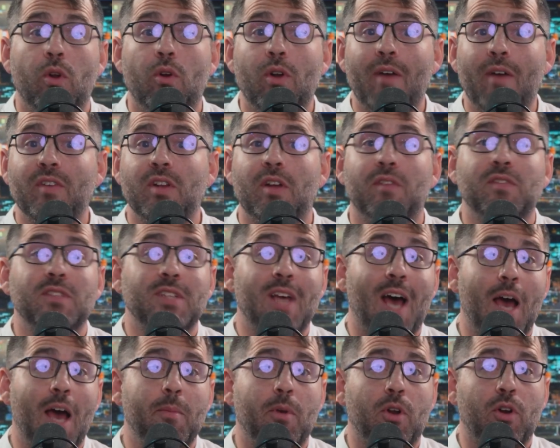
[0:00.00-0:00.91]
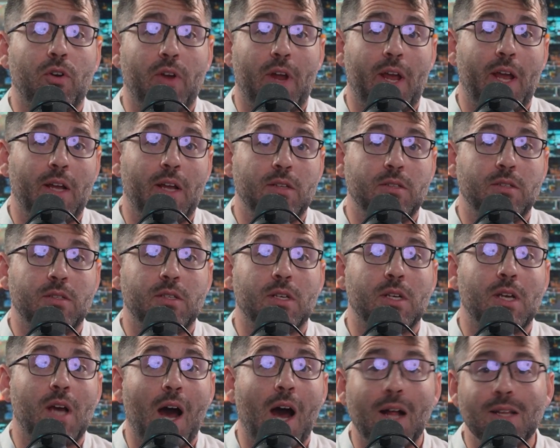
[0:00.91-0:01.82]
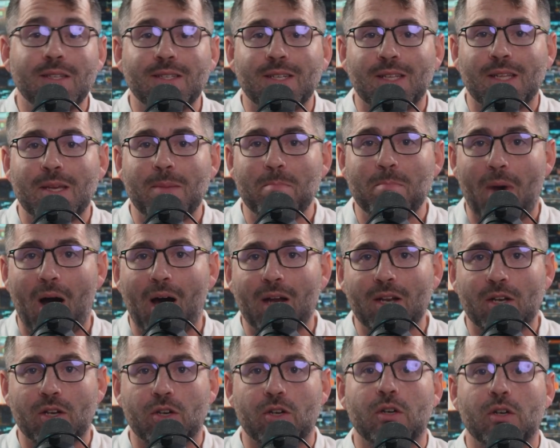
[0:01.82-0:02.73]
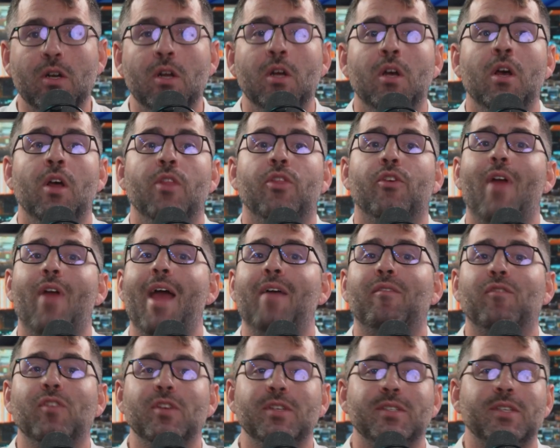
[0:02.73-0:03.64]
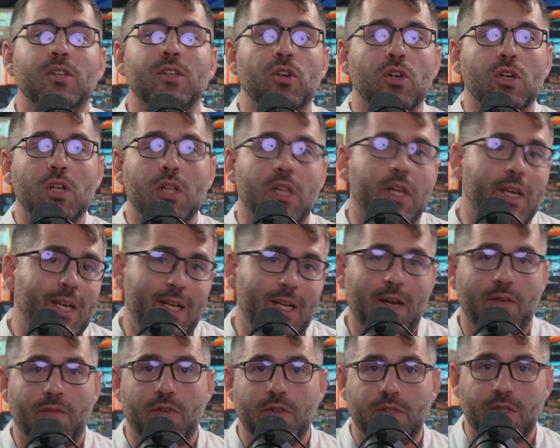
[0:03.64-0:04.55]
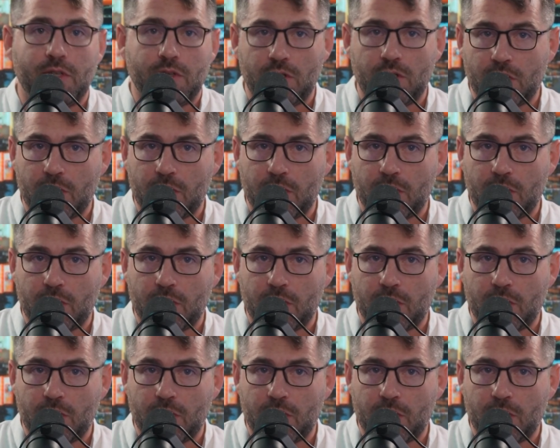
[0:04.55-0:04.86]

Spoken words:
don't have enough time on our hands to constantly monitor their every single click and every single